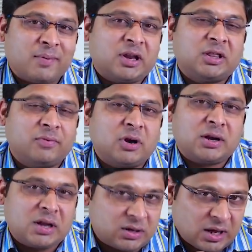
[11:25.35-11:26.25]
power in the
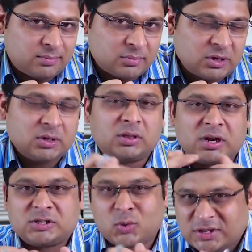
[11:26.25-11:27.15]
world at that time,
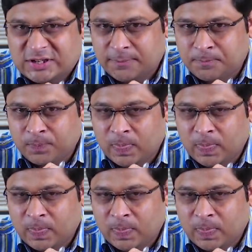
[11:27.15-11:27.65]
that is USA,